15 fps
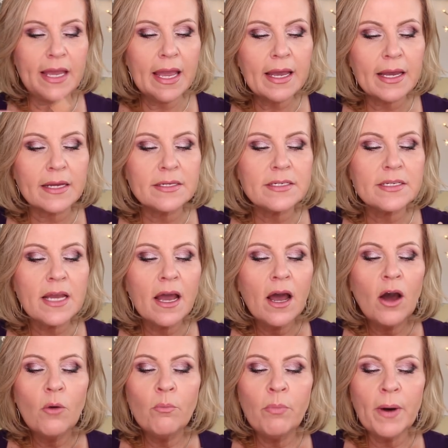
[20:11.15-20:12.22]
end,
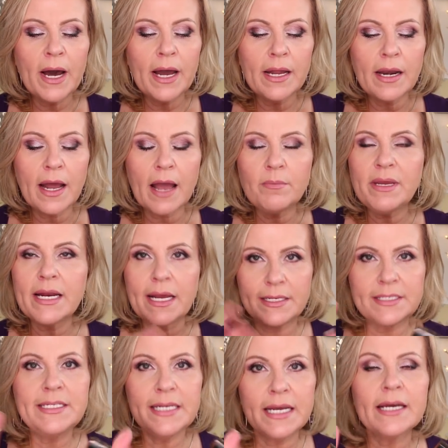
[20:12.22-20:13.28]
but I mean,
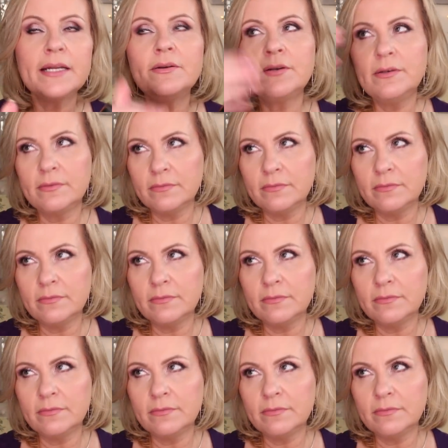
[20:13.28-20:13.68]
I did